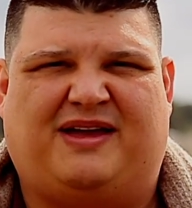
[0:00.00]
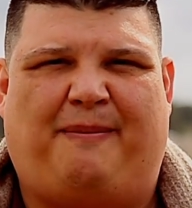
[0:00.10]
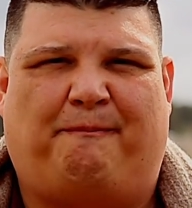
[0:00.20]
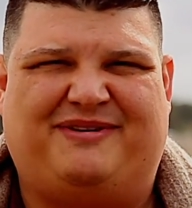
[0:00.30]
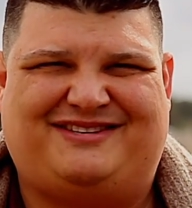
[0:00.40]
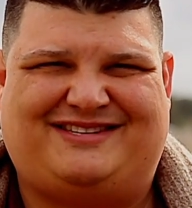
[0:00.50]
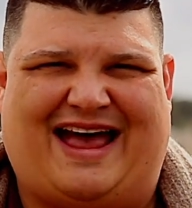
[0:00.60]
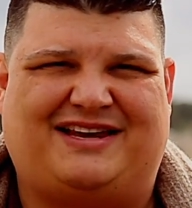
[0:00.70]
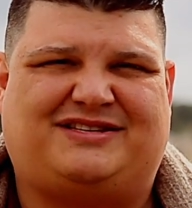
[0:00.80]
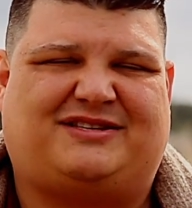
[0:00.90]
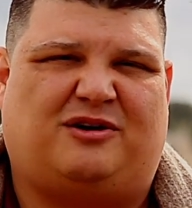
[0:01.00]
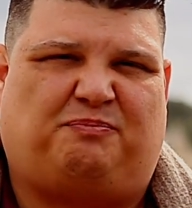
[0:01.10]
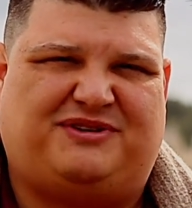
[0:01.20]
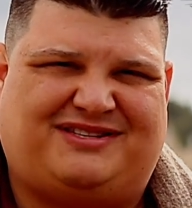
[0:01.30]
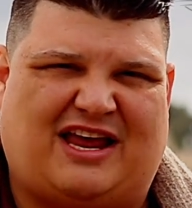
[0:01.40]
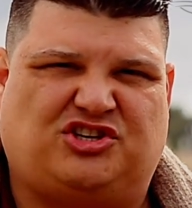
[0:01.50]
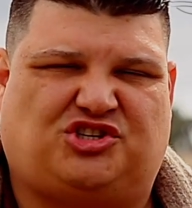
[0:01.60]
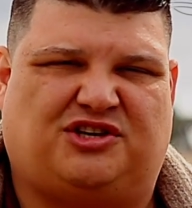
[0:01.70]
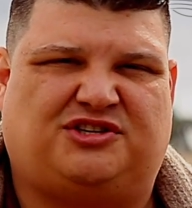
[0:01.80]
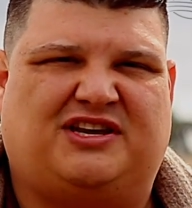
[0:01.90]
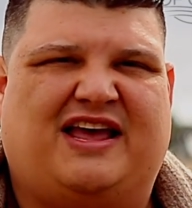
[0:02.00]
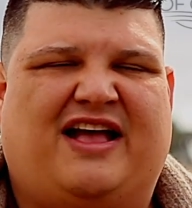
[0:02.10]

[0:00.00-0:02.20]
can possess their possessions,